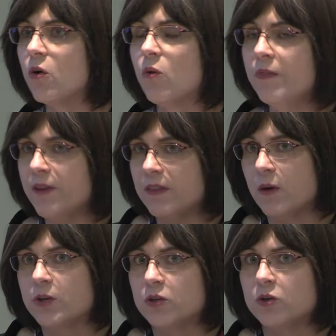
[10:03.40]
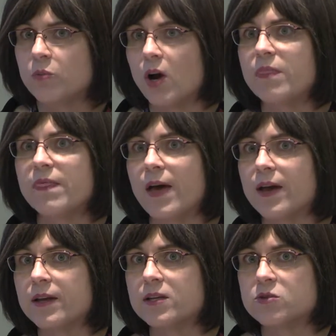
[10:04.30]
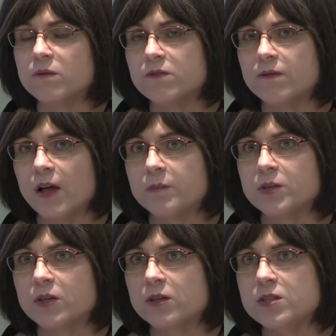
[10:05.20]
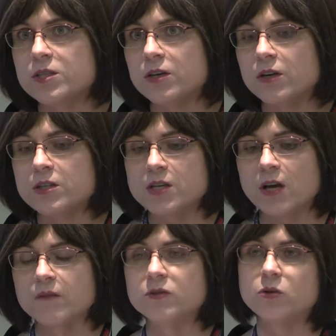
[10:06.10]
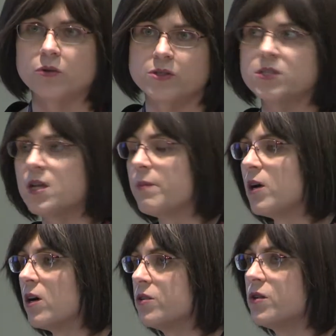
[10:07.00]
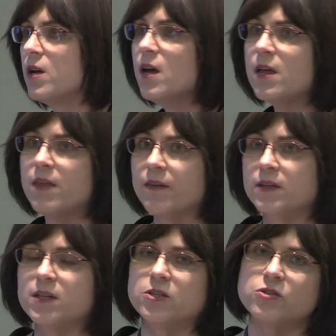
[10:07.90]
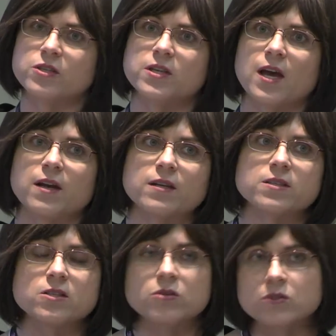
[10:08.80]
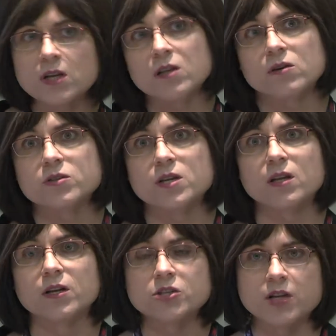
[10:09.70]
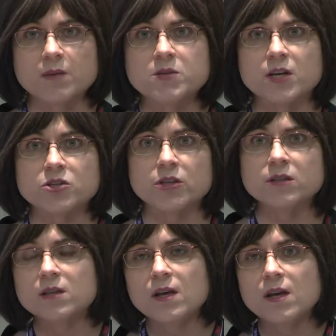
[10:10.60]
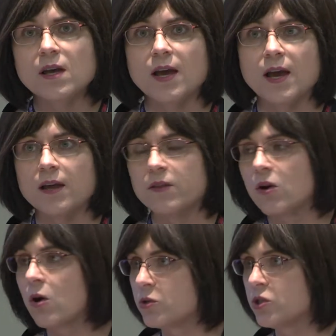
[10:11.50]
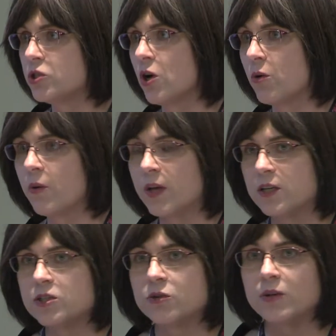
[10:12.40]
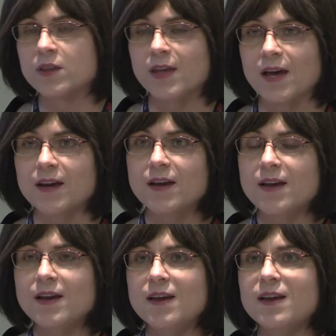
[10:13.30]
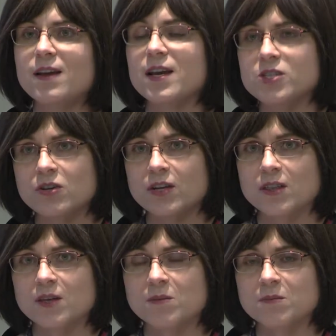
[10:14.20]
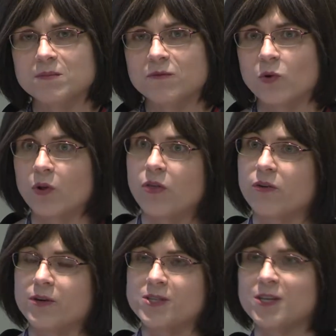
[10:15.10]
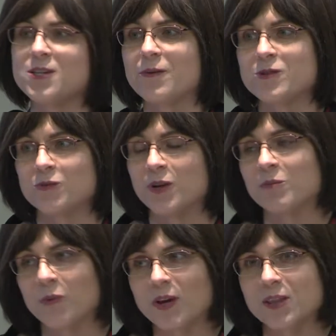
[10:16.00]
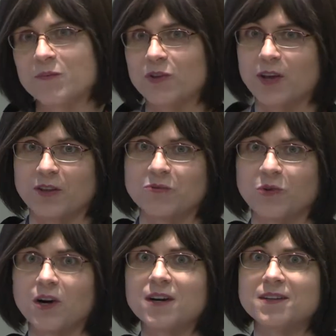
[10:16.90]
one thing that we do to broaden that is we've developed a good series of tours and seminars that the teachers attend. It's a Tuesday, Thursday lunchtime session, and their hosts know going into it that, yes, you get them for 36 hours a week, but we get them for the other 4.